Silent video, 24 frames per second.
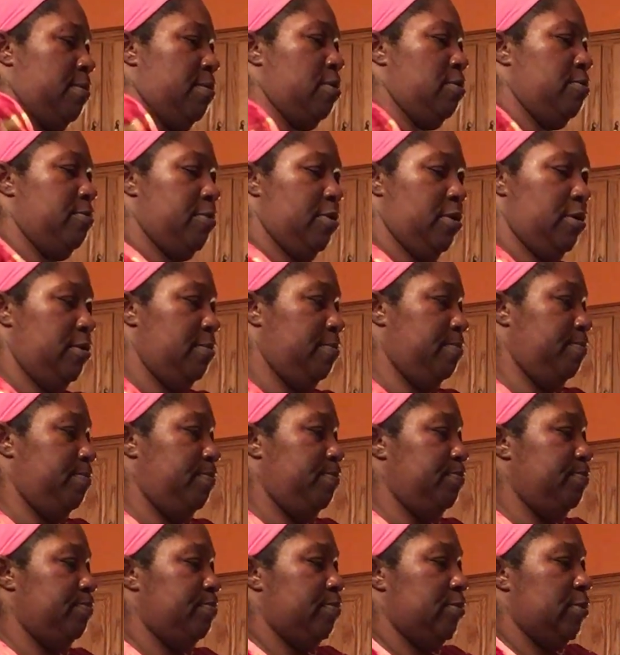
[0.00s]
All right?
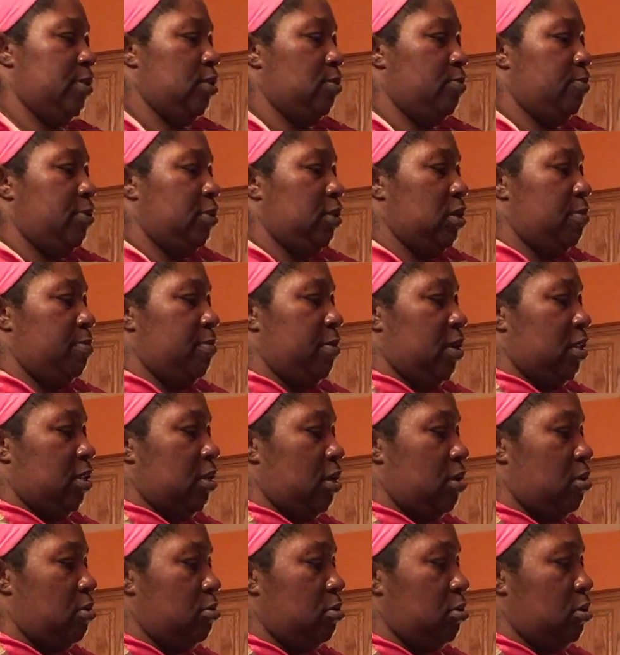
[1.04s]
Put that back
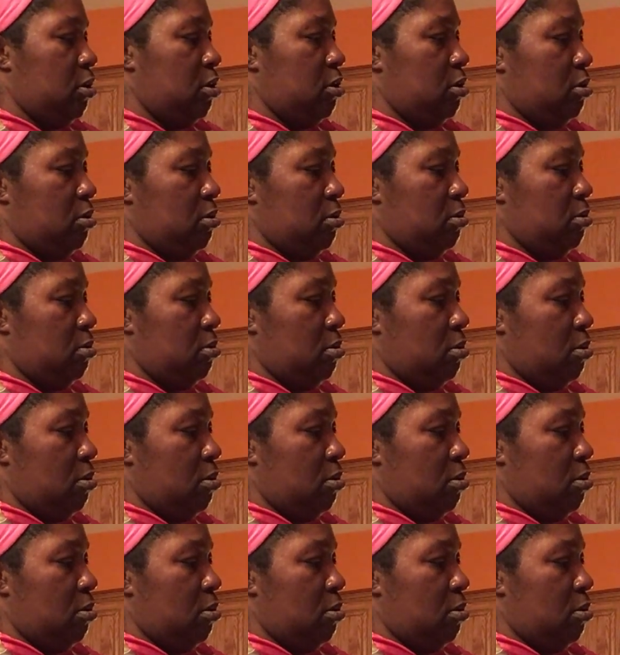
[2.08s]
down in there.